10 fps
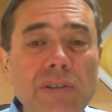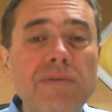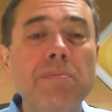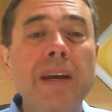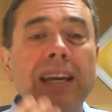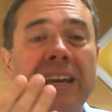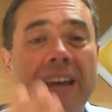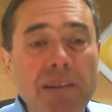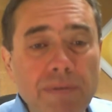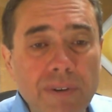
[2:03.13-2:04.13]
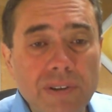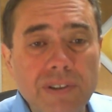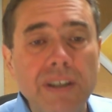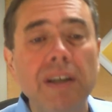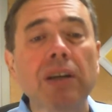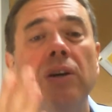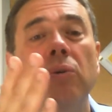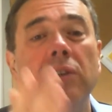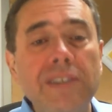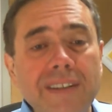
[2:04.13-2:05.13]
of making effort,
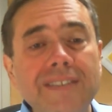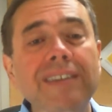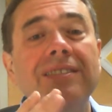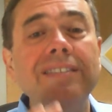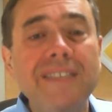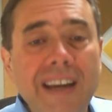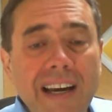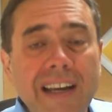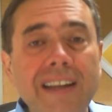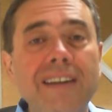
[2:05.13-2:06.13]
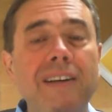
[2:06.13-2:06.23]
which is the sign